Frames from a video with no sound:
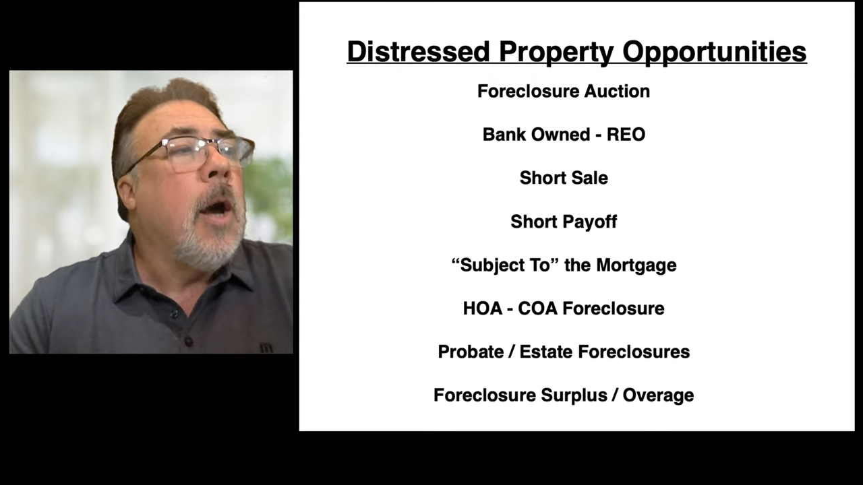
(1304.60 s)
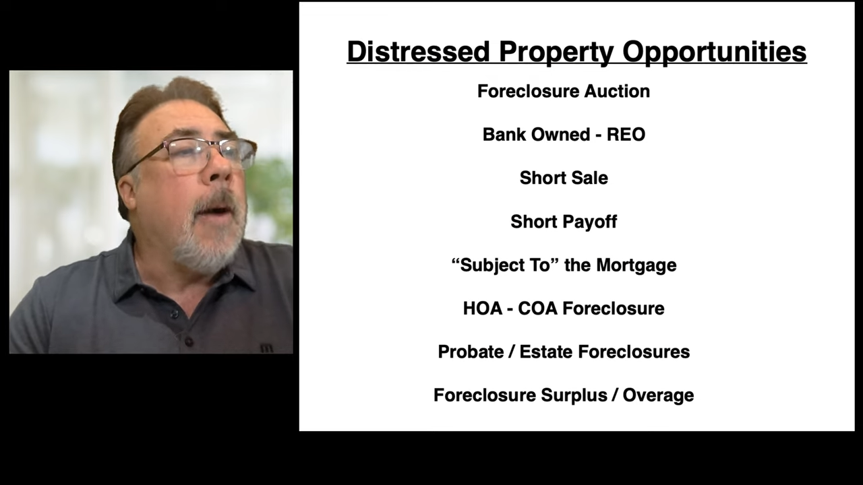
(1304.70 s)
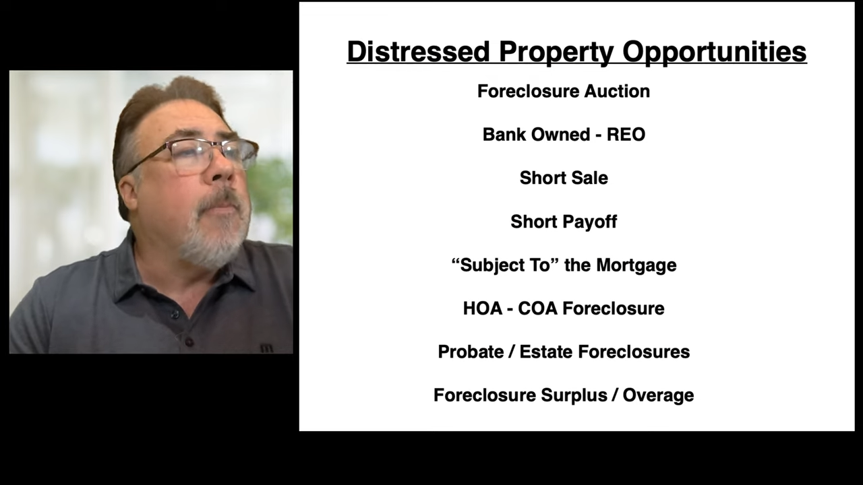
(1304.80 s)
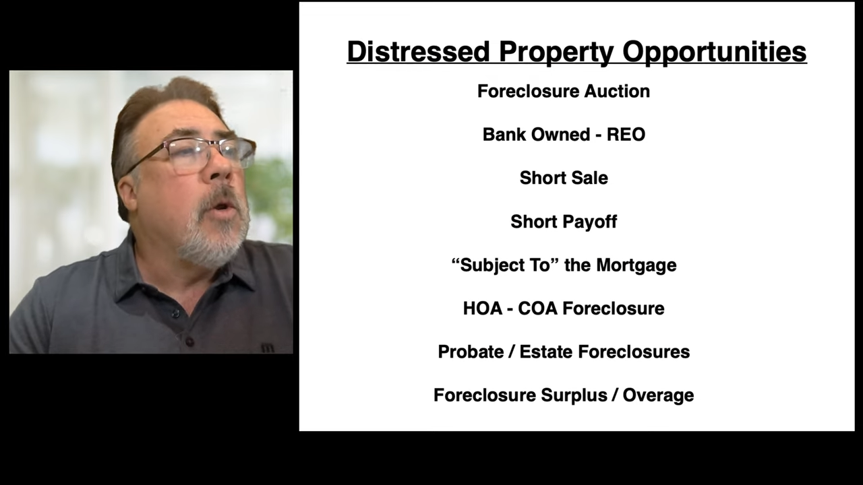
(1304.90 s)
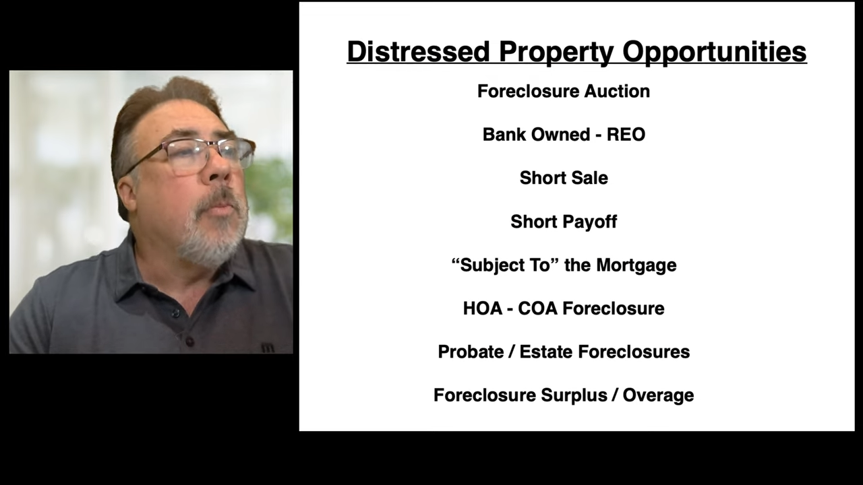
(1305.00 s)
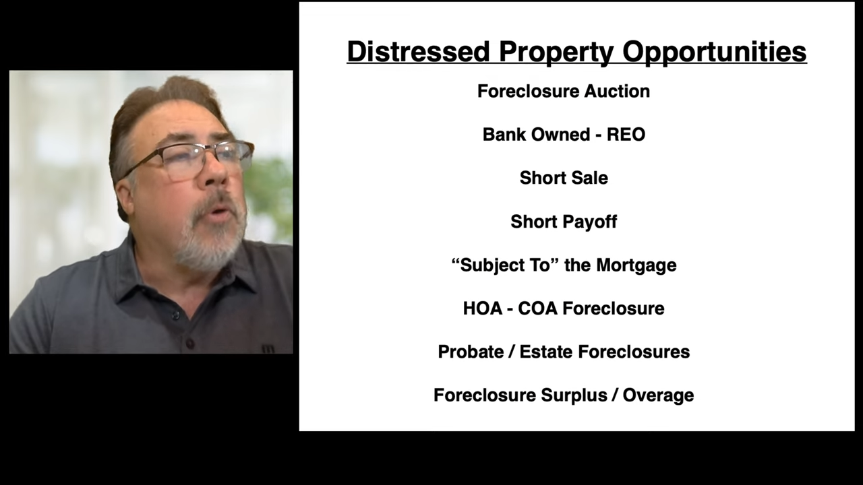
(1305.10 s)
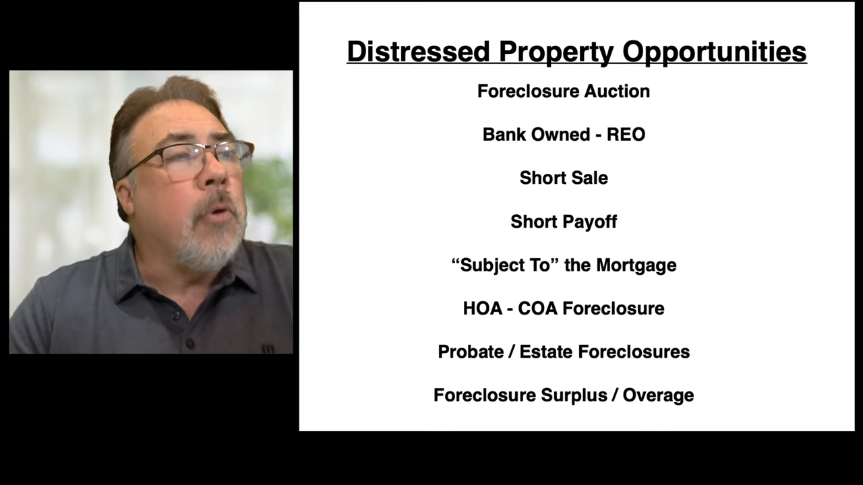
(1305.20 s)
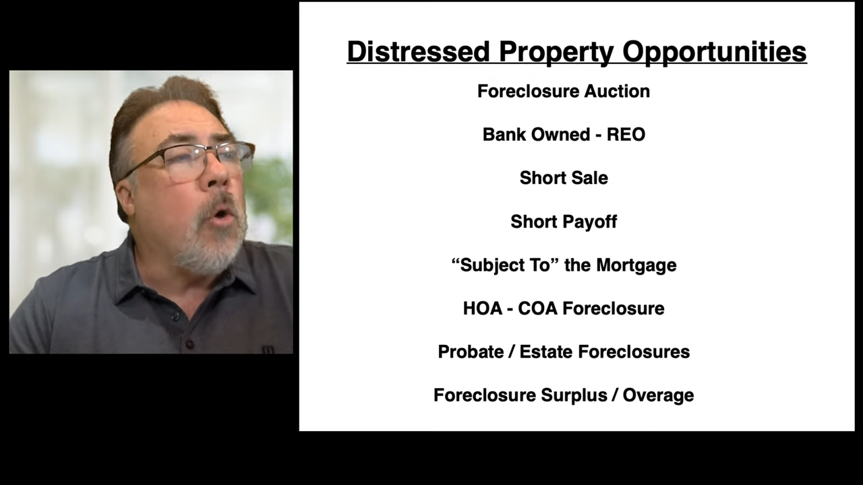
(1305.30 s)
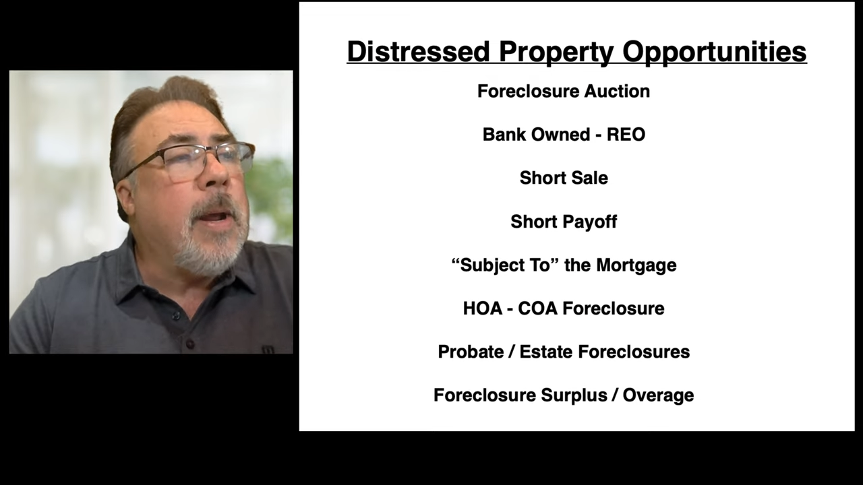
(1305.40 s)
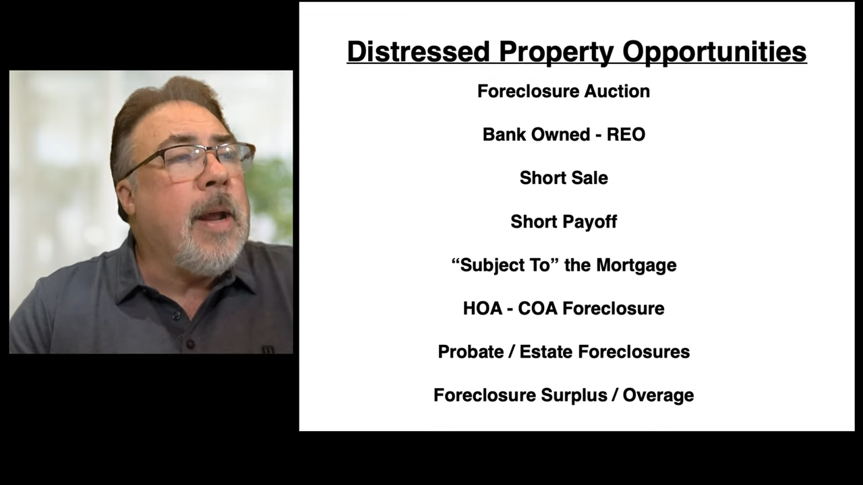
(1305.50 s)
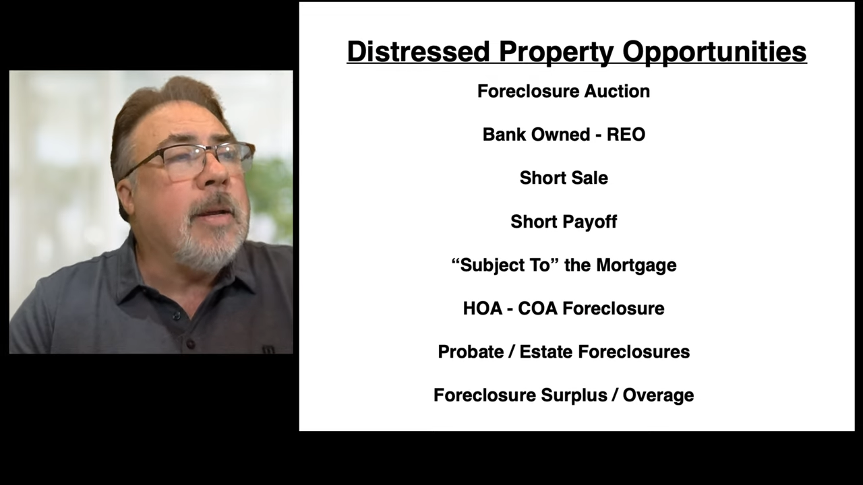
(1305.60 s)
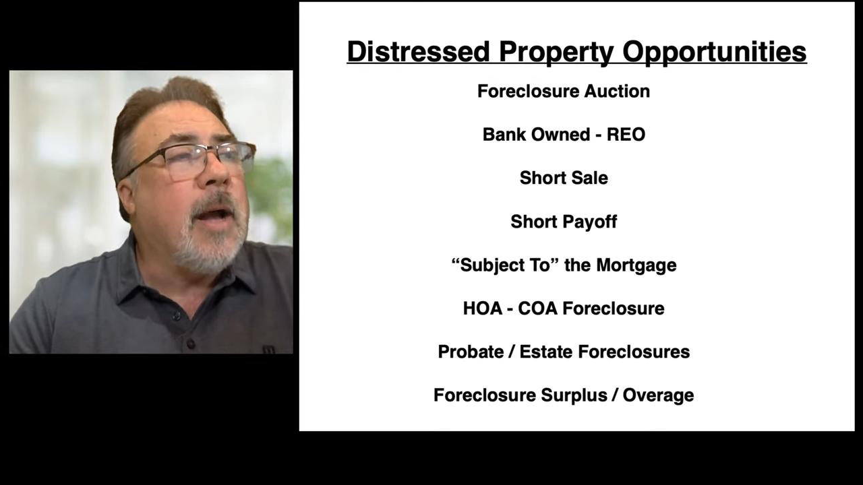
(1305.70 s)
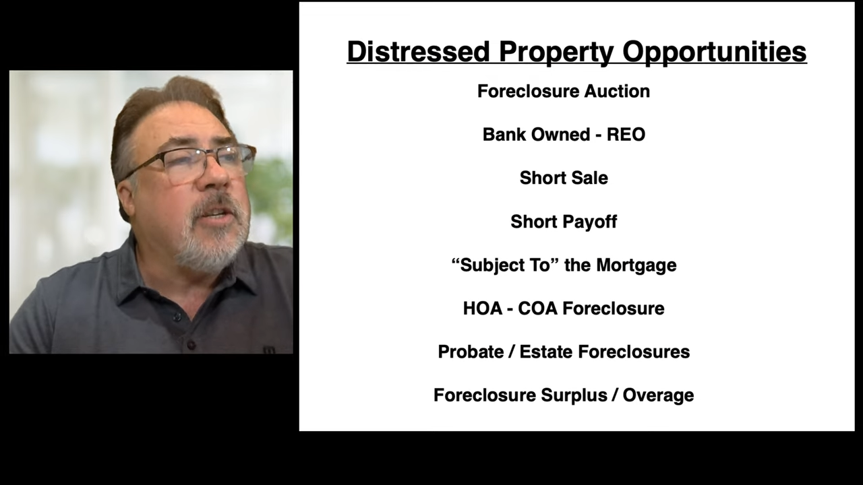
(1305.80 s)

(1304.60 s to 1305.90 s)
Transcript: Um, probate,